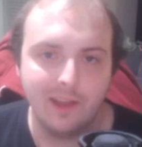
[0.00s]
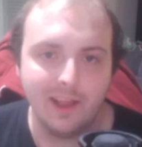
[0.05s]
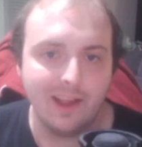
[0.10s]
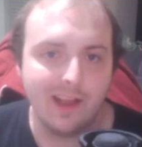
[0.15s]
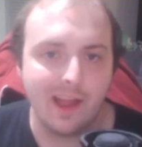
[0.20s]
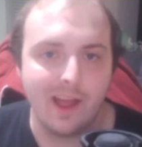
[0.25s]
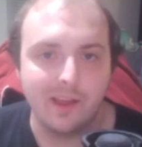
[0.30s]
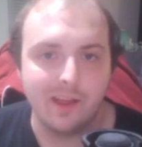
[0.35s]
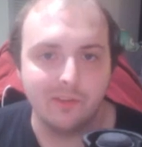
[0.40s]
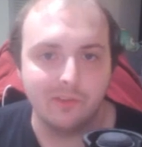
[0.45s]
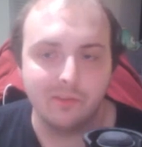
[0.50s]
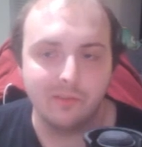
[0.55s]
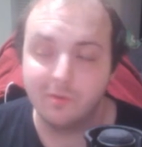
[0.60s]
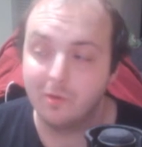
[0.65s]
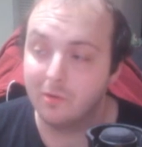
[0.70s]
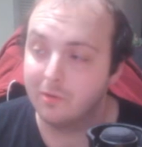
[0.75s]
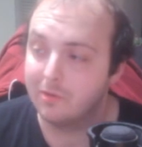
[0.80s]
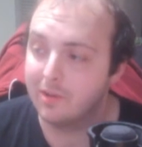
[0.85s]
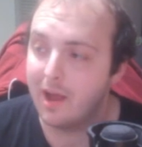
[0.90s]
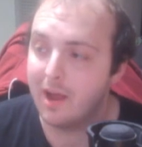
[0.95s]
guys,
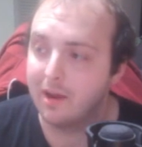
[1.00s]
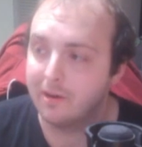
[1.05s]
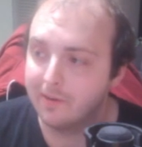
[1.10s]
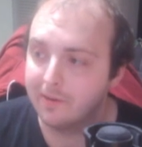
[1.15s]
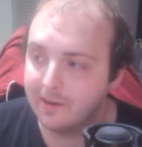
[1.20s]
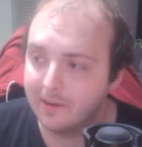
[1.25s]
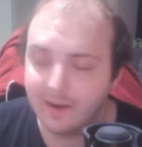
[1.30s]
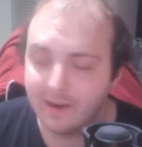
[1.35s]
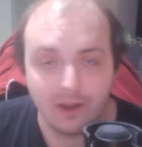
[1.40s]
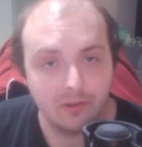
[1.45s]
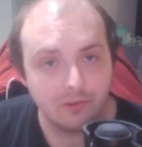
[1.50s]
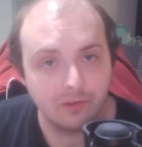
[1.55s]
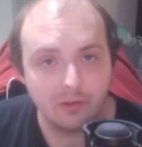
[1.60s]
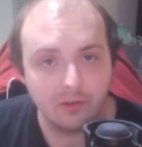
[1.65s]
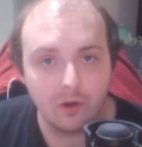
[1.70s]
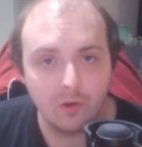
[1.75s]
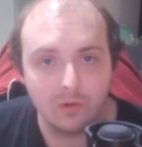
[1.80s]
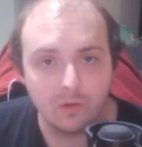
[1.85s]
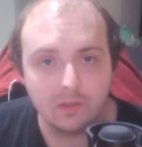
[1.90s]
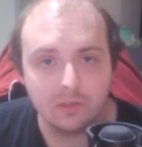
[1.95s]
Otaku here. How's it
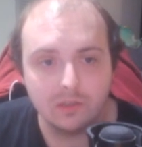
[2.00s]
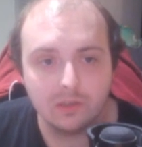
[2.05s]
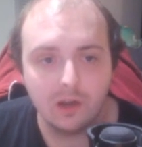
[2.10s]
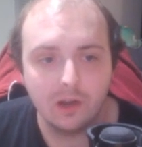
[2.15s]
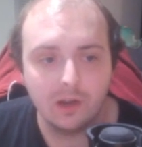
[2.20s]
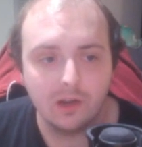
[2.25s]
going?